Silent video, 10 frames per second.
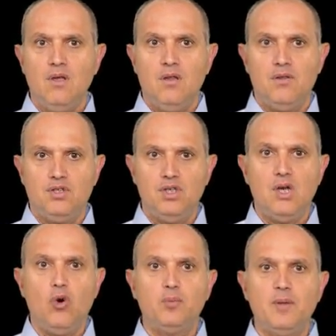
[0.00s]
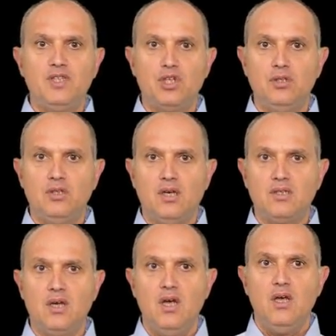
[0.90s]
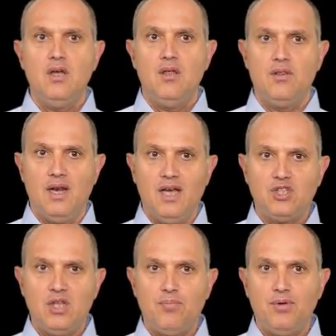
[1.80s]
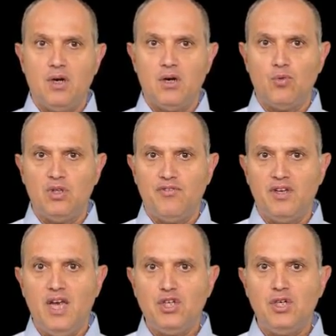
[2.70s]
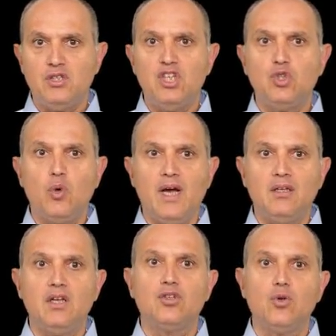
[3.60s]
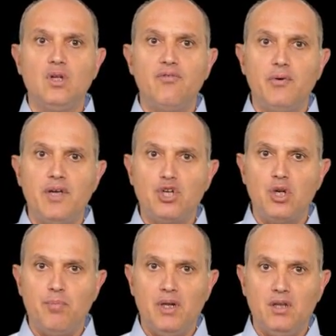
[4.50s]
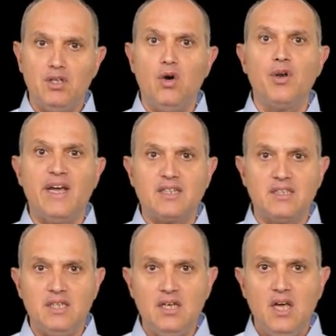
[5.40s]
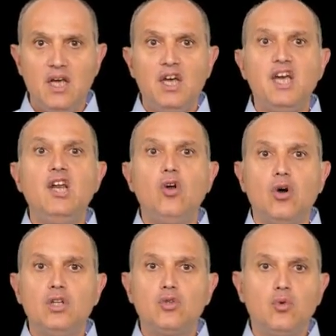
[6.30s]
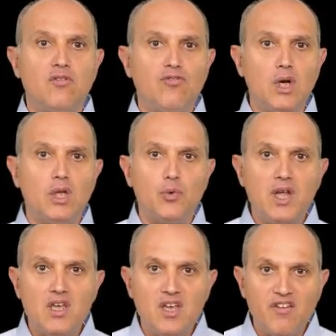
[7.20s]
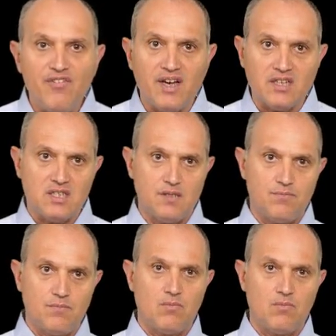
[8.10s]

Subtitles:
This is our optimization task. The last step in our modifications is to add a total variation penalty on XC in order to avoid ringing effects.